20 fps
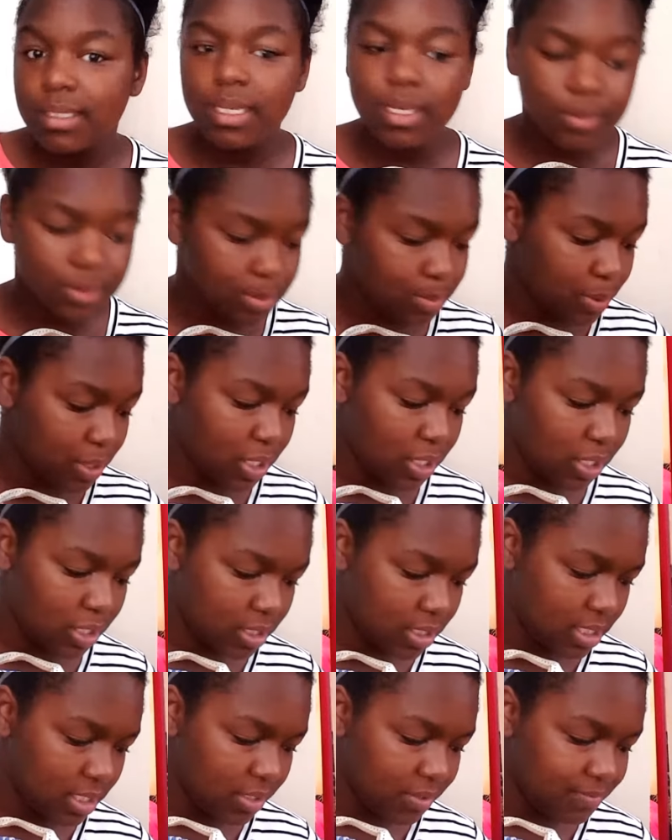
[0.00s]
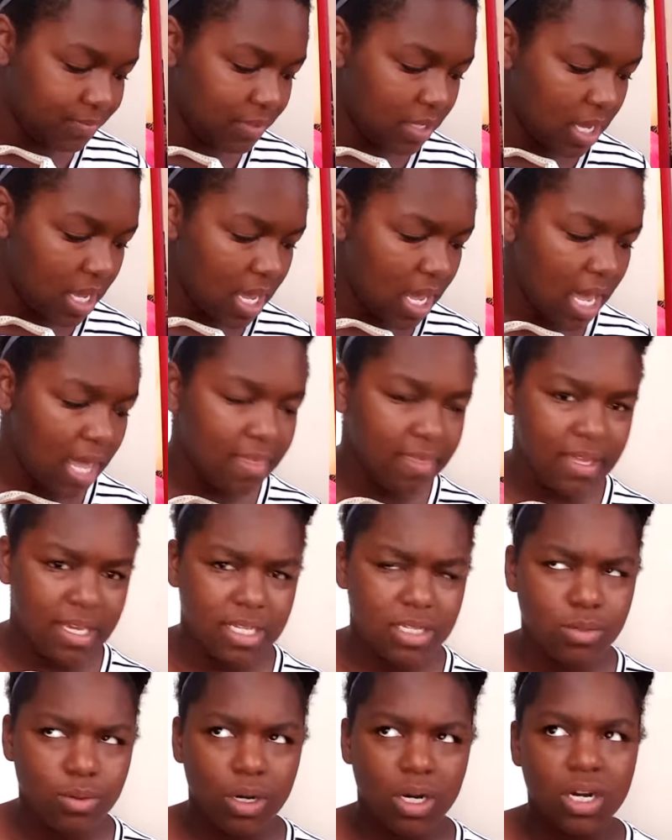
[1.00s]
it was pretty good deal. And
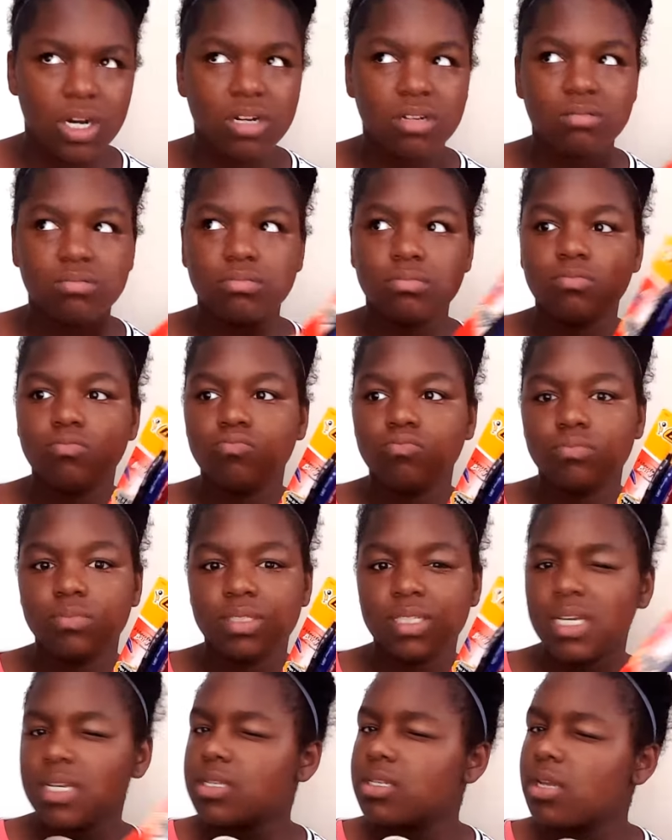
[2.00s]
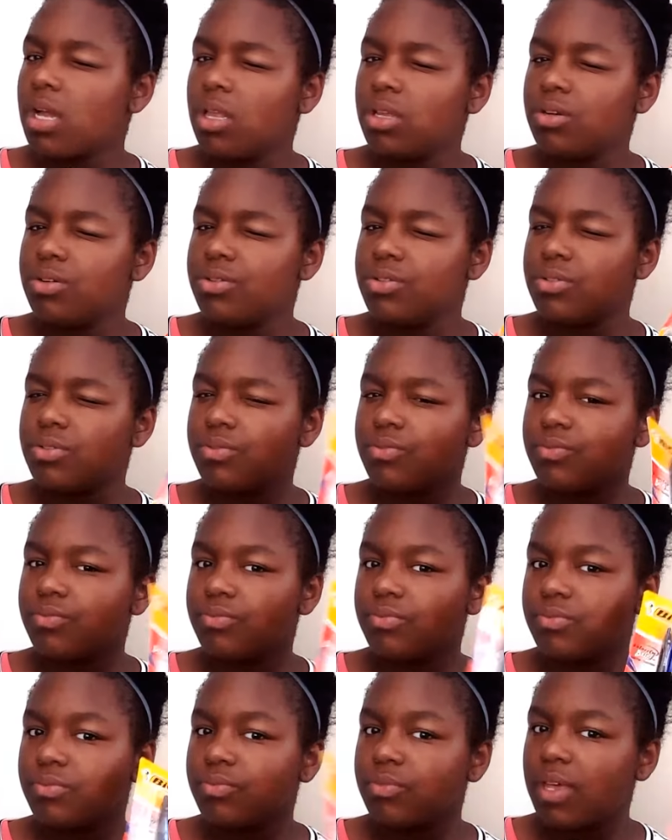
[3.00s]
these were $6,
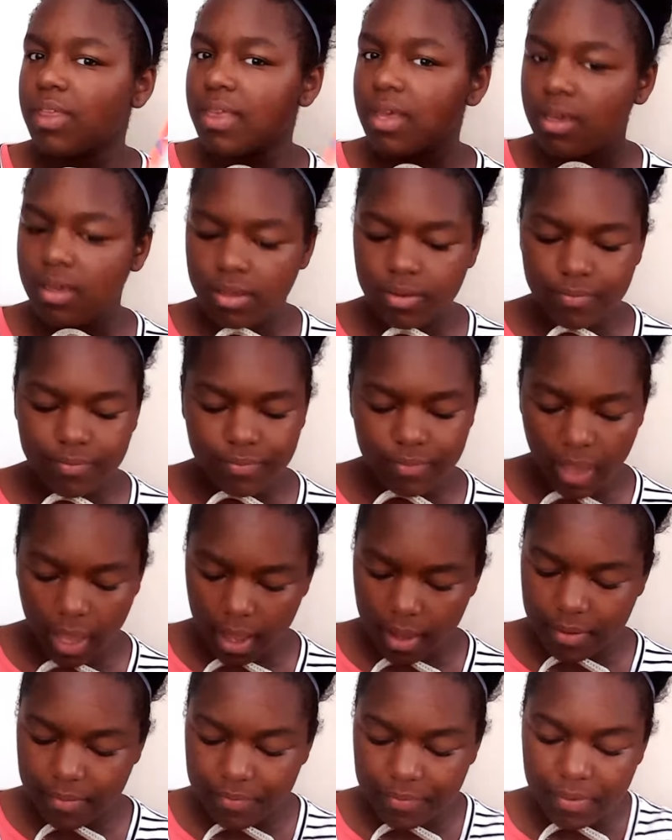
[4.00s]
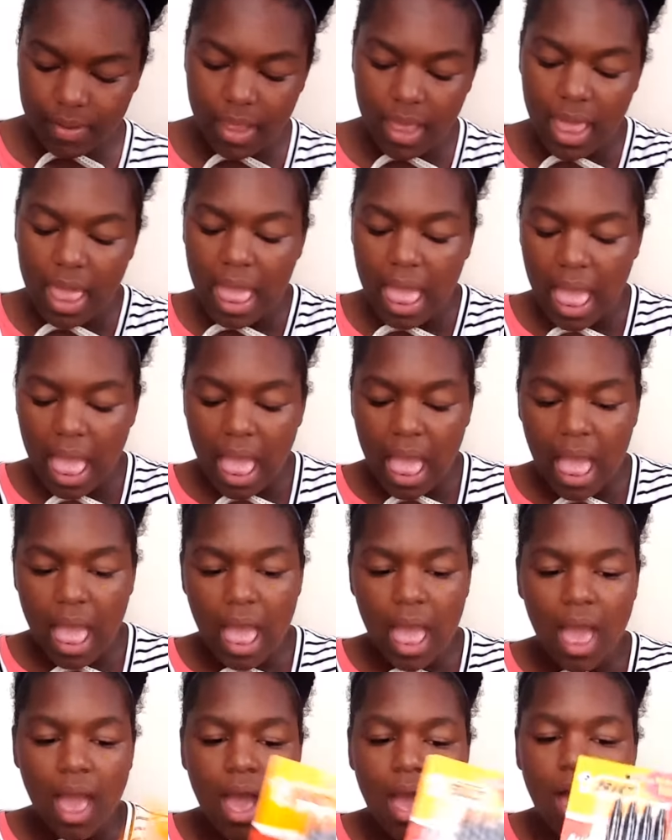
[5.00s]
I think. Yeah.
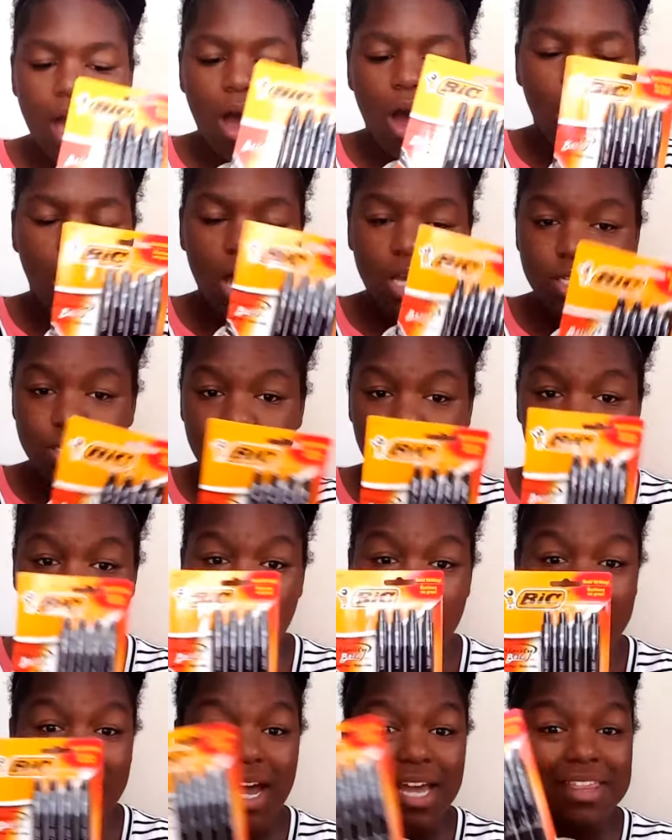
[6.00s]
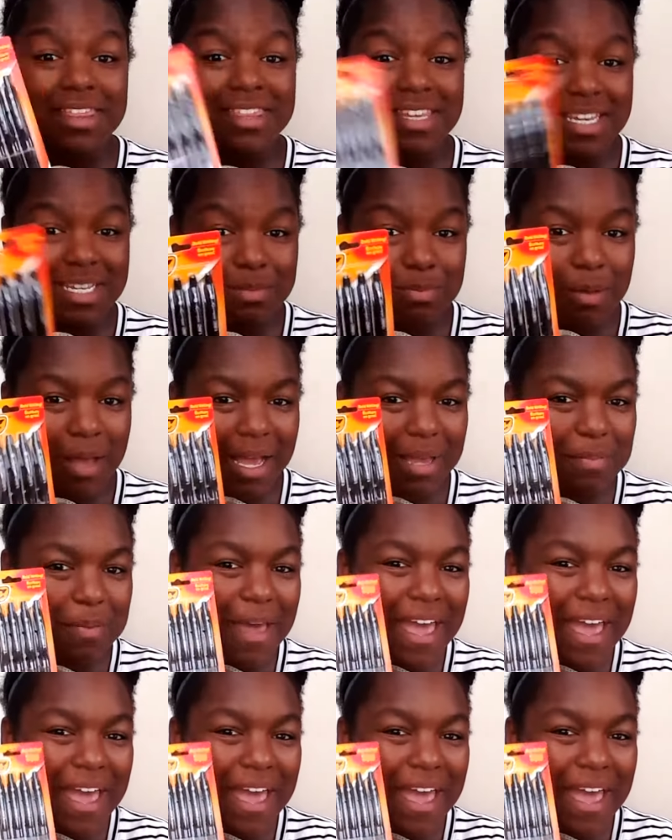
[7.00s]
Also, I got these black